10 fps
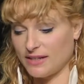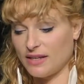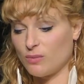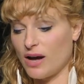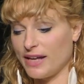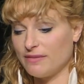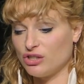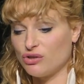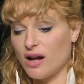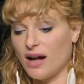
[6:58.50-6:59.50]
then why even
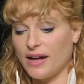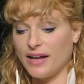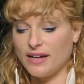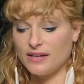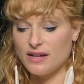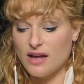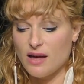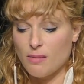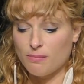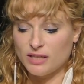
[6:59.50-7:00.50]
try?
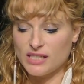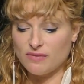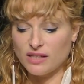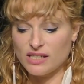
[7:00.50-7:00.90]
Blissfully